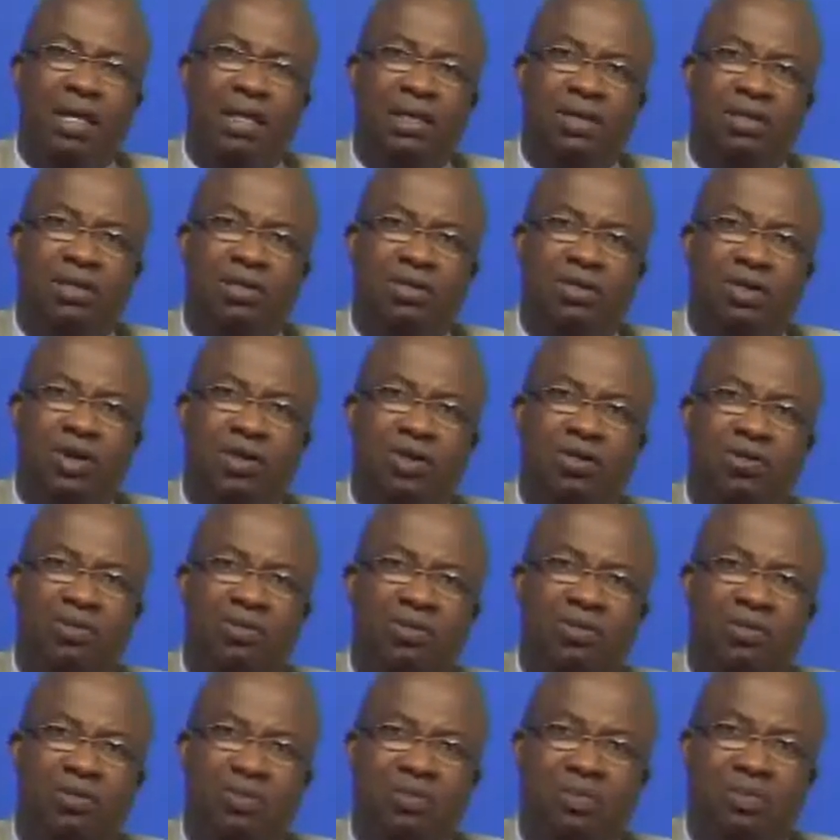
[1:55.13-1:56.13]
sort of
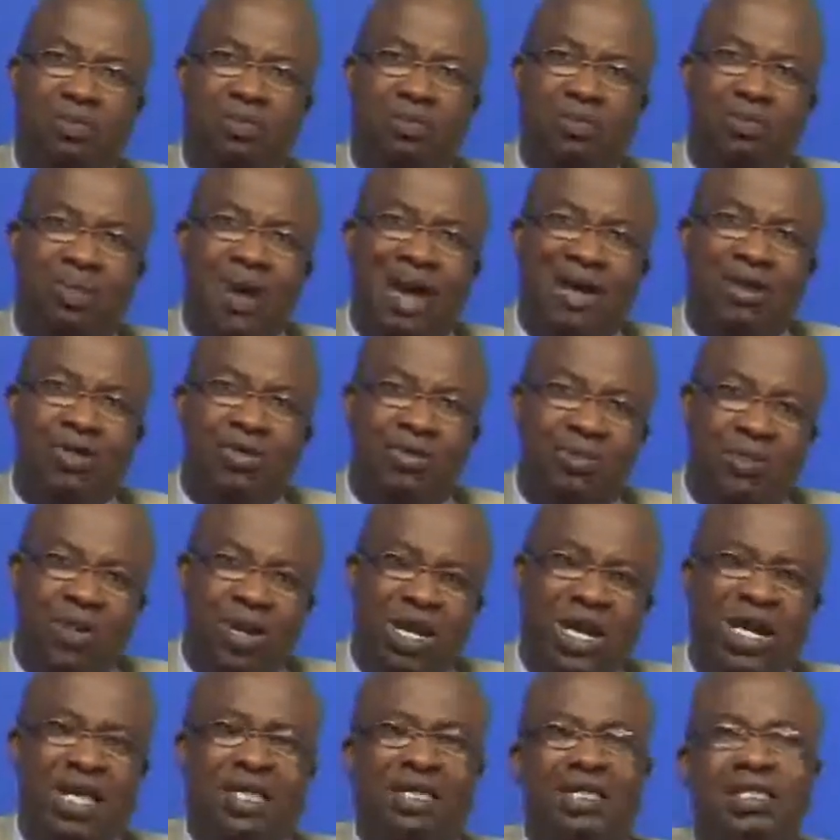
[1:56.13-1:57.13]

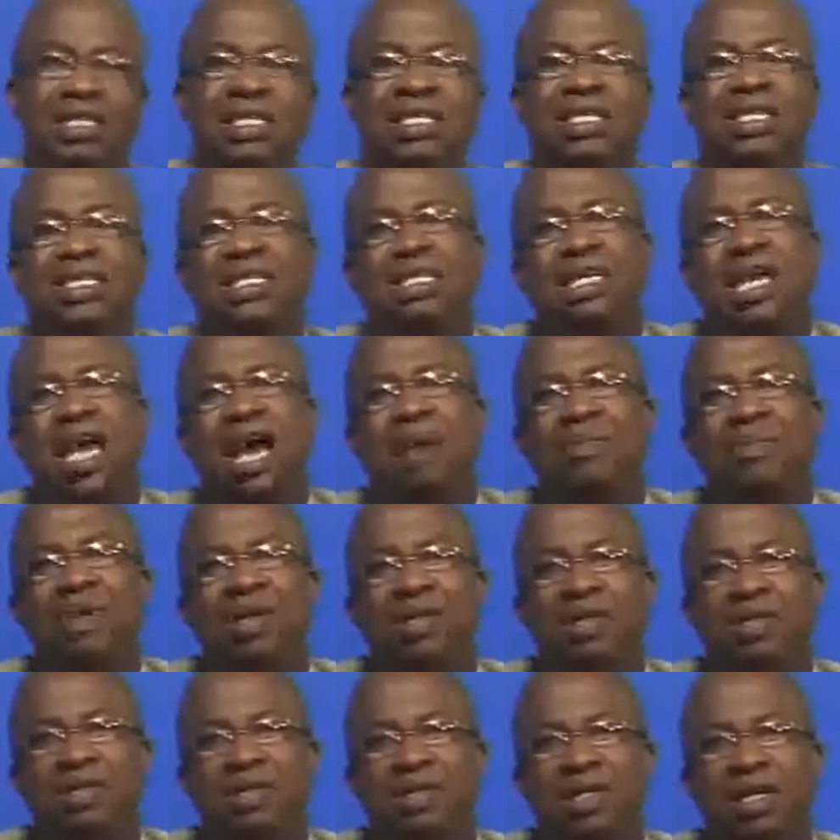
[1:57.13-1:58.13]
manipulate the
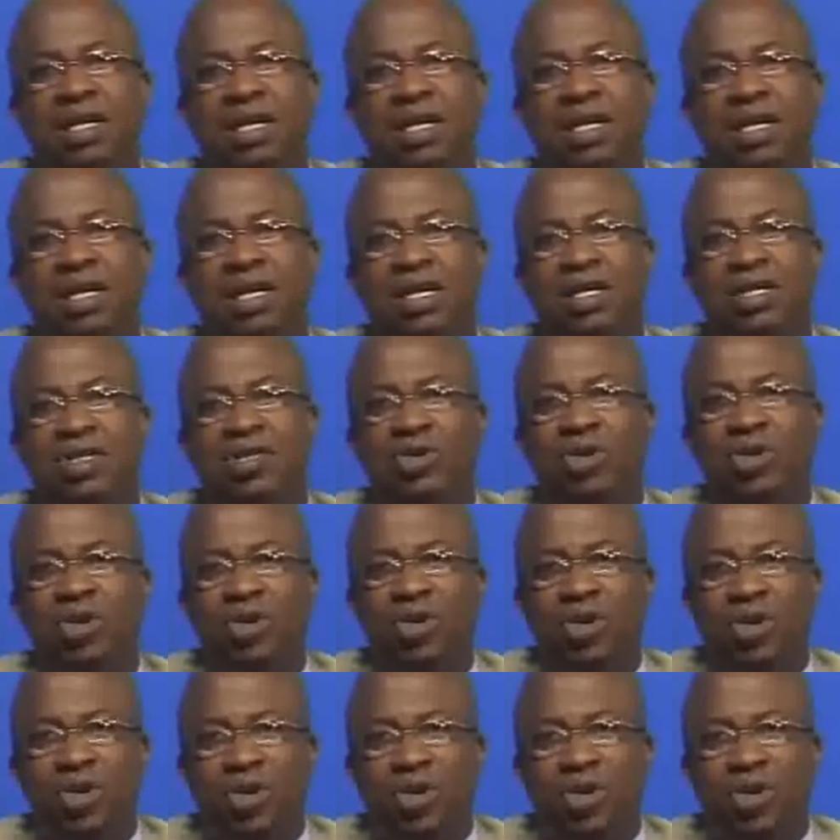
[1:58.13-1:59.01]
gametes. So